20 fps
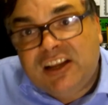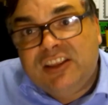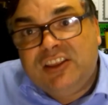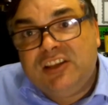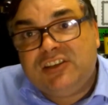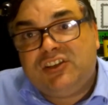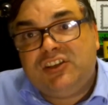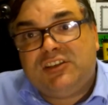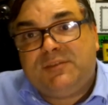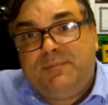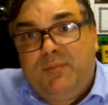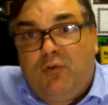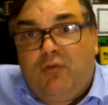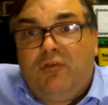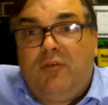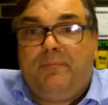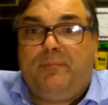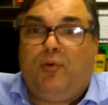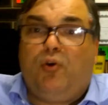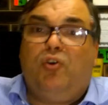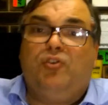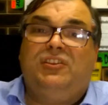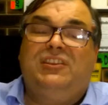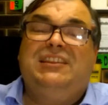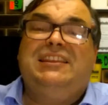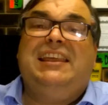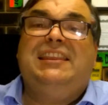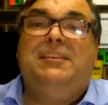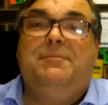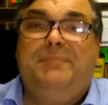This is more important
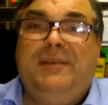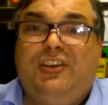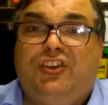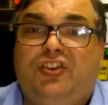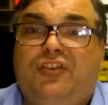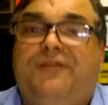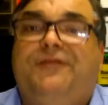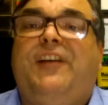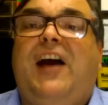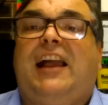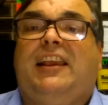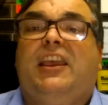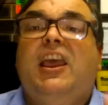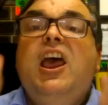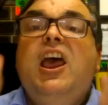than the bitch you fuck.